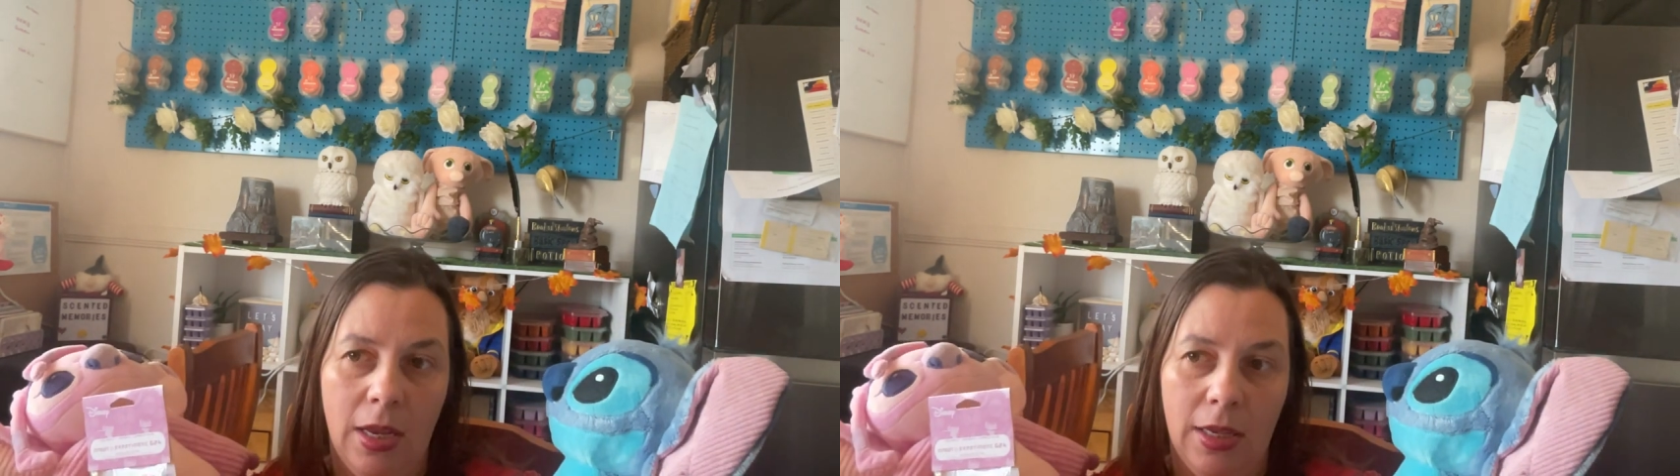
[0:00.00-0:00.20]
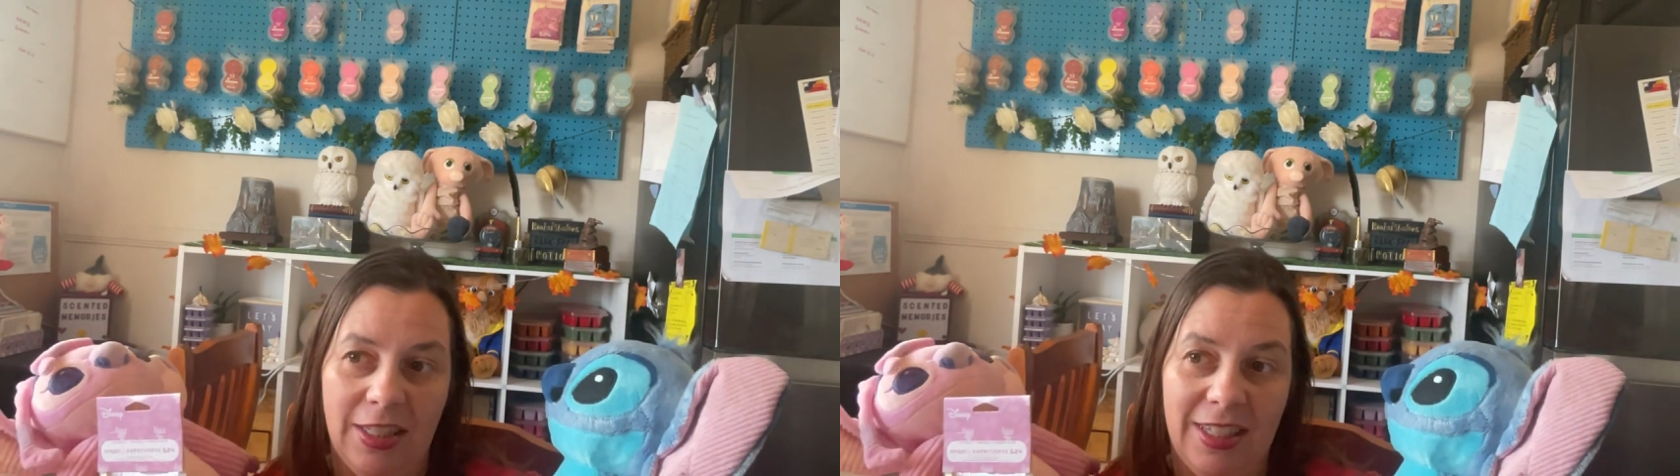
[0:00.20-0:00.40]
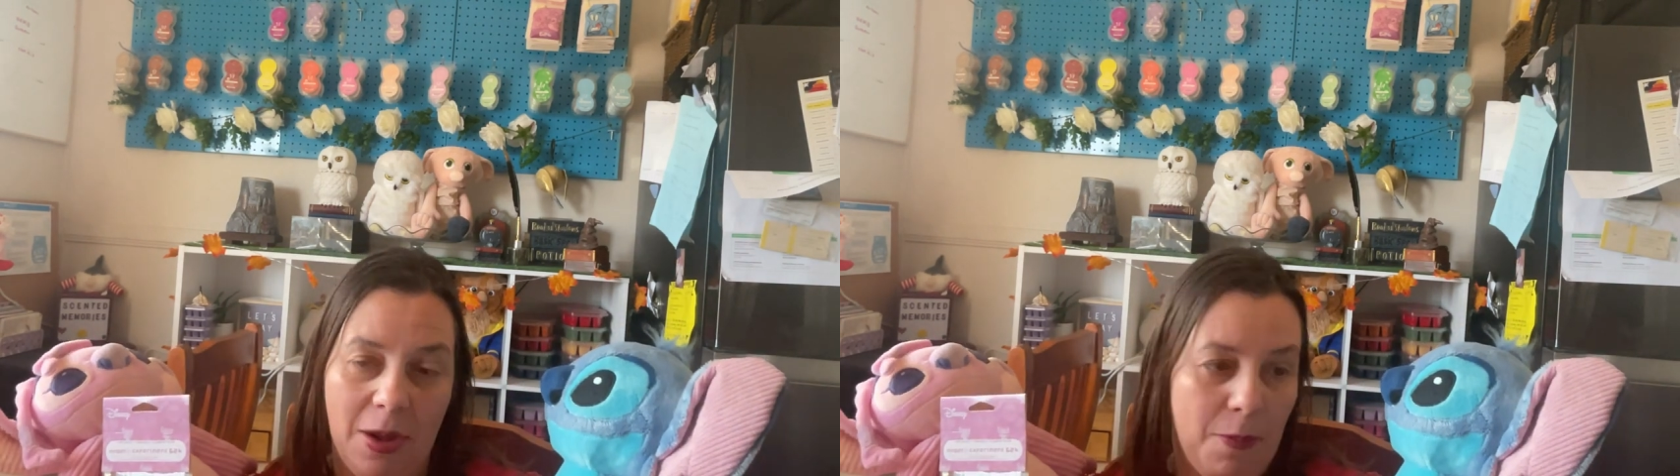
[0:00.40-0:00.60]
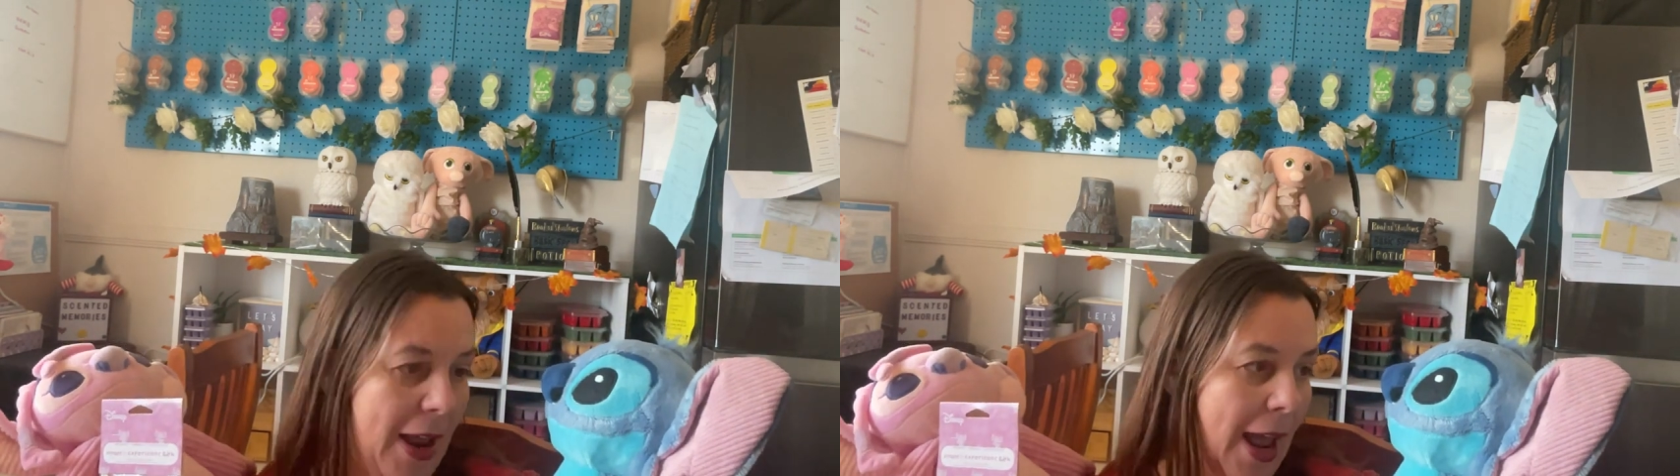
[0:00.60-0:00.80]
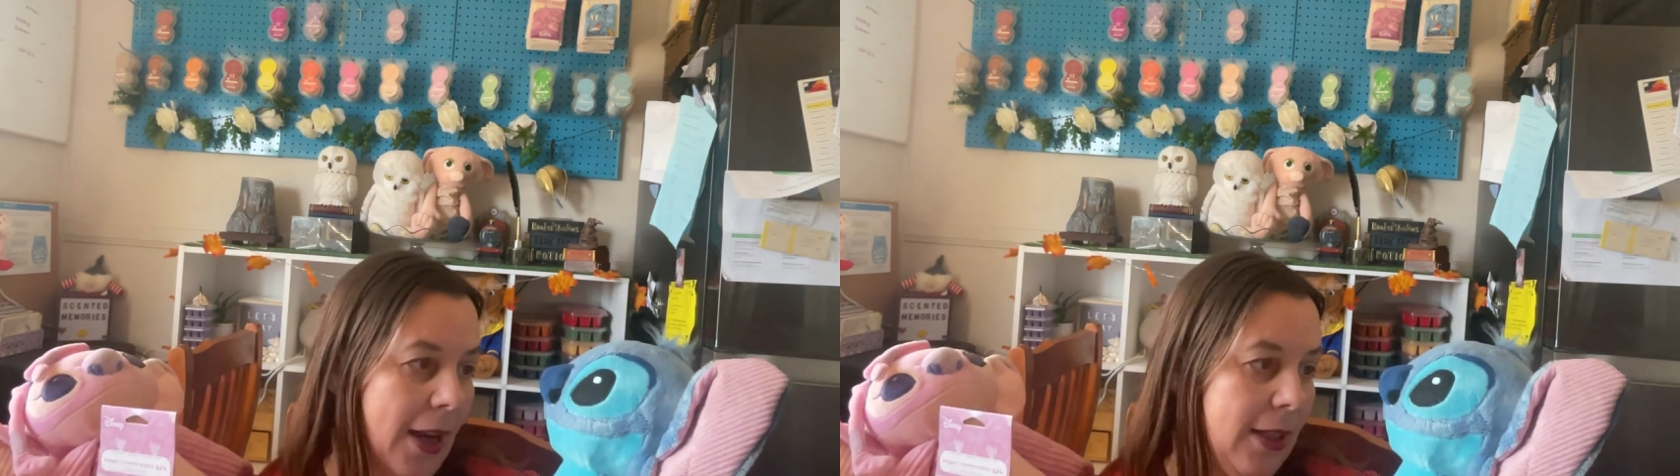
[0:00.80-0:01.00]
scent
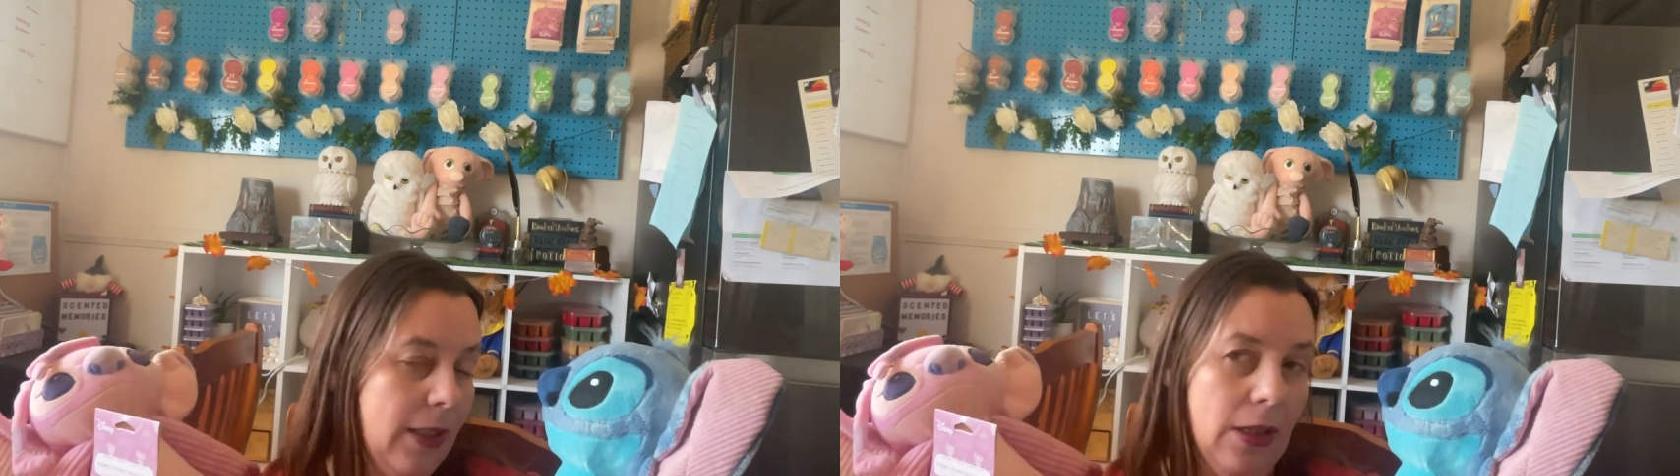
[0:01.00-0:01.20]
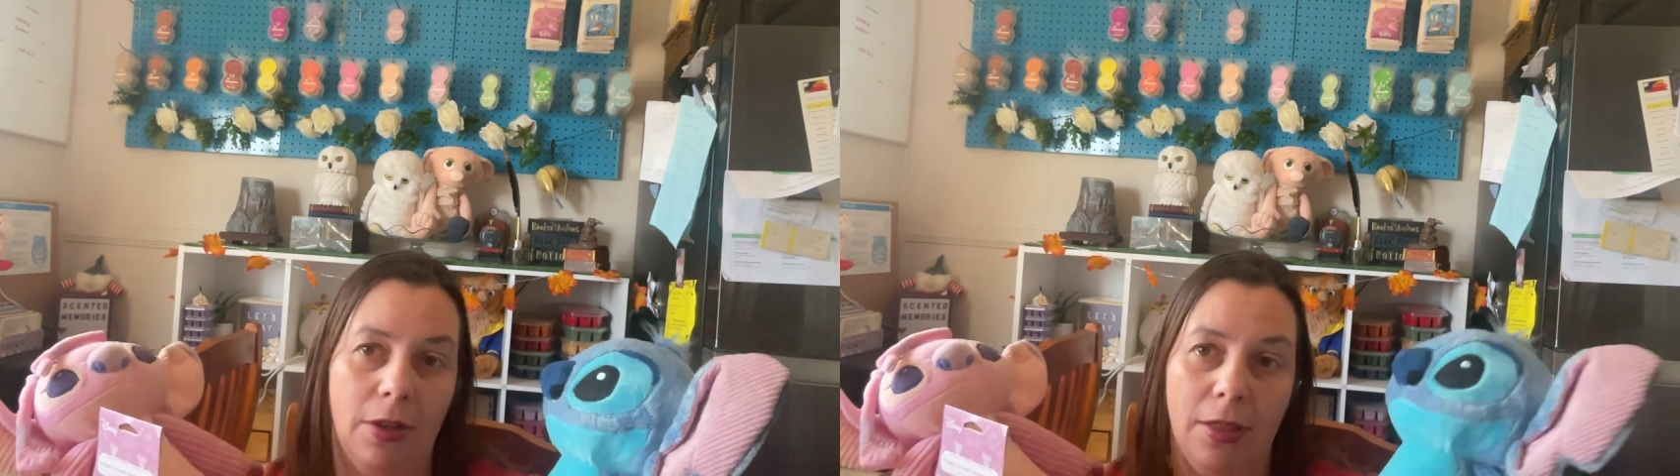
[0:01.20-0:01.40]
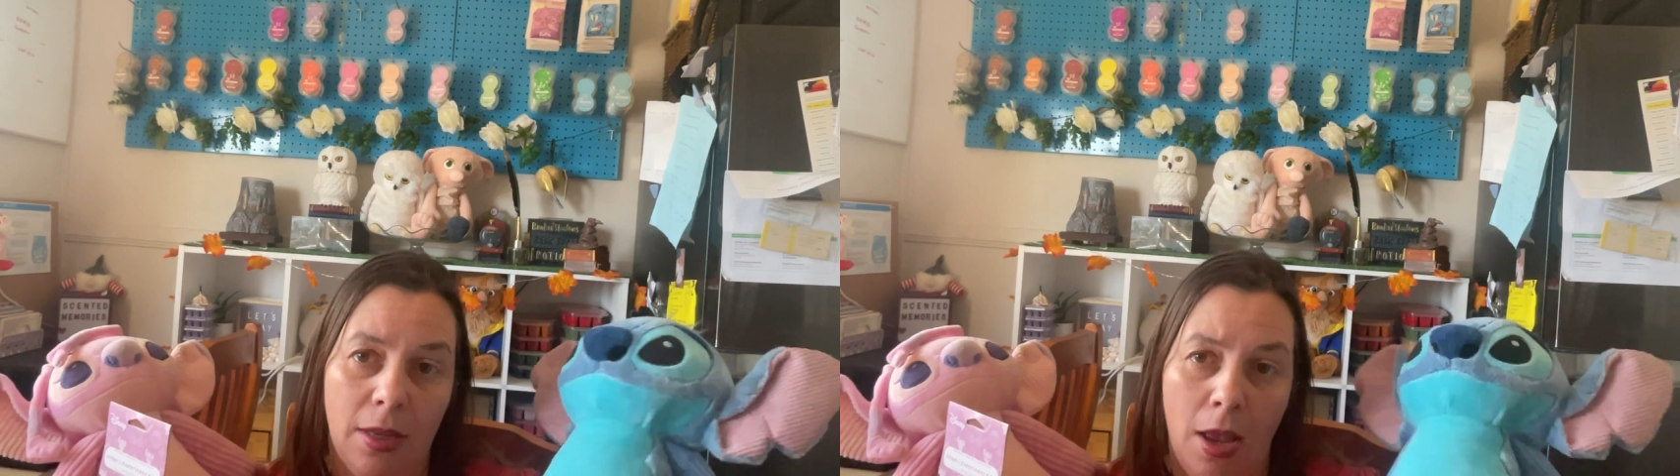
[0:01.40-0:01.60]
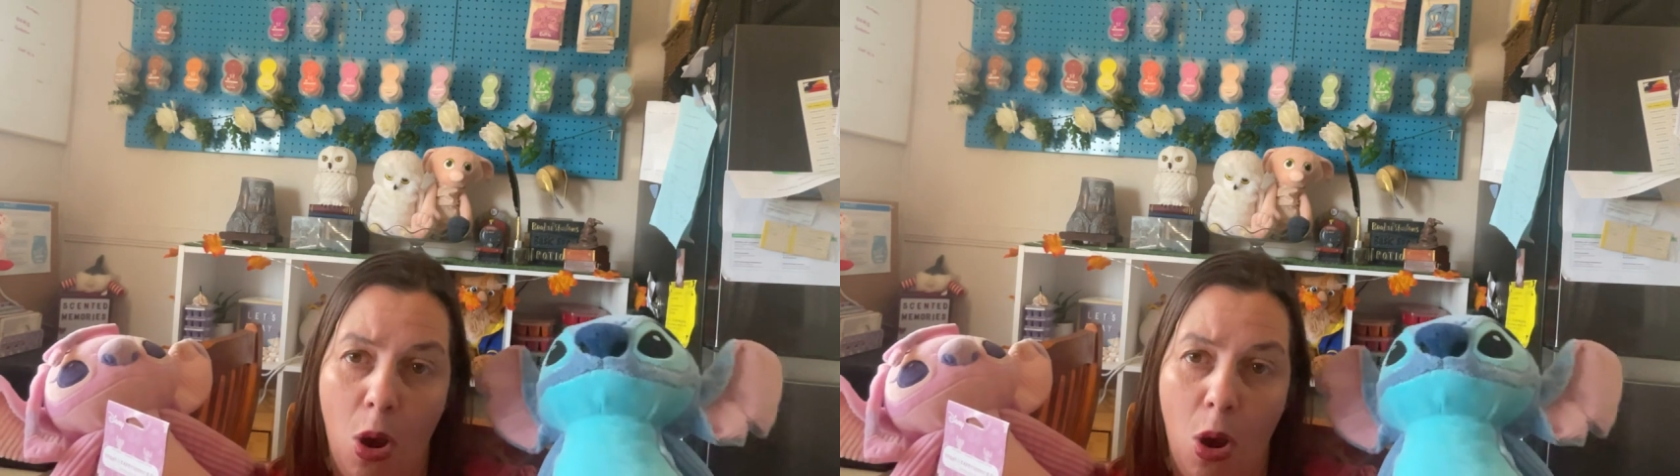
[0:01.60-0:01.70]
packs first